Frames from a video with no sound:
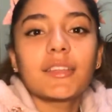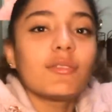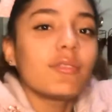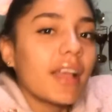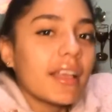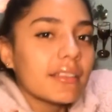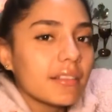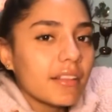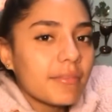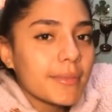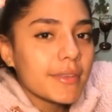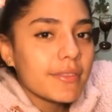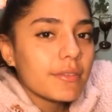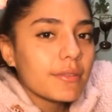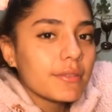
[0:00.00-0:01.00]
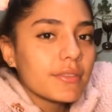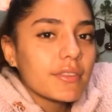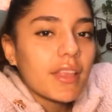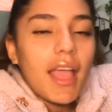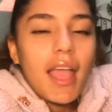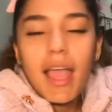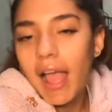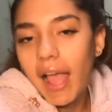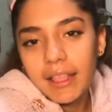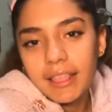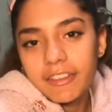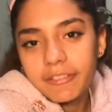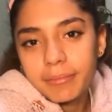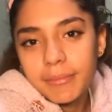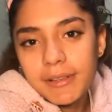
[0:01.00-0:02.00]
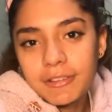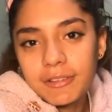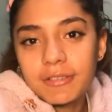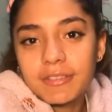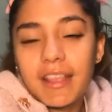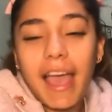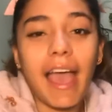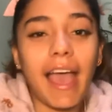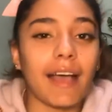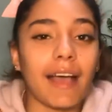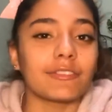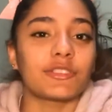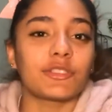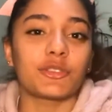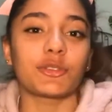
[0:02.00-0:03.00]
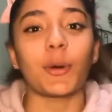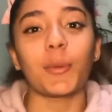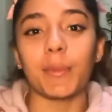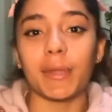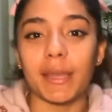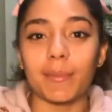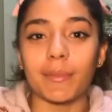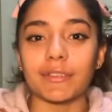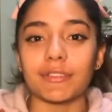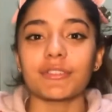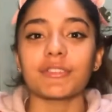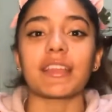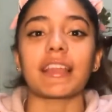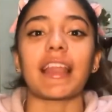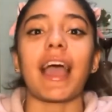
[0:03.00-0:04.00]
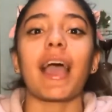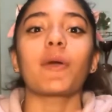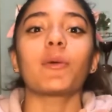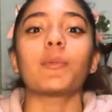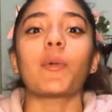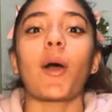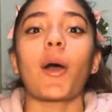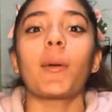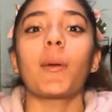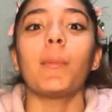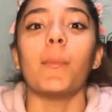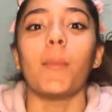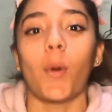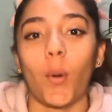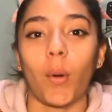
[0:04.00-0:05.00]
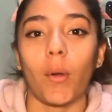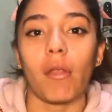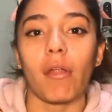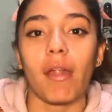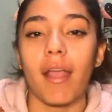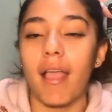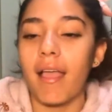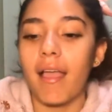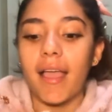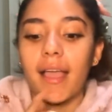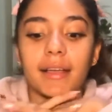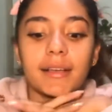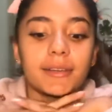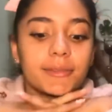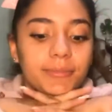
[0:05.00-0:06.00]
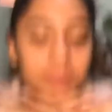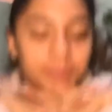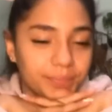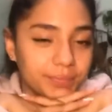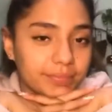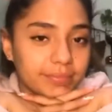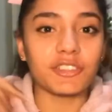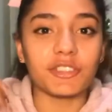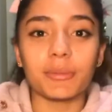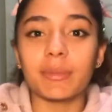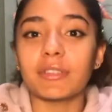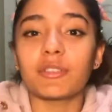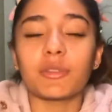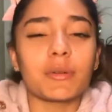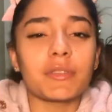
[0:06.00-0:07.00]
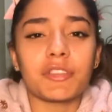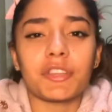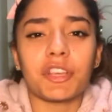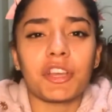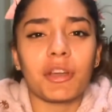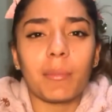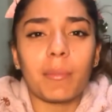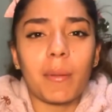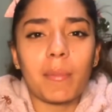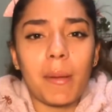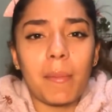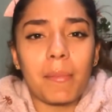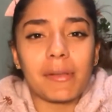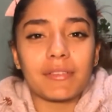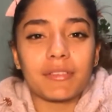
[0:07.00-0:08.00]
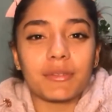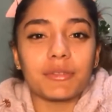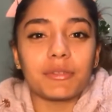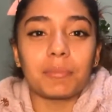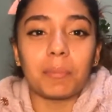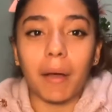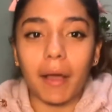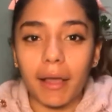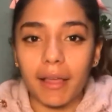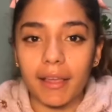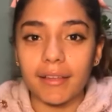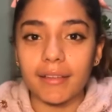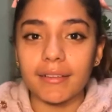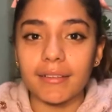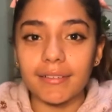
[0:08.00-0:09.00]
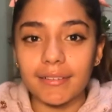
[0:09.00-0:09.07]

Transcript: You guys love muscles? I love muscles. I have so many muscles and I want more. used to be so insecure about my muscles, but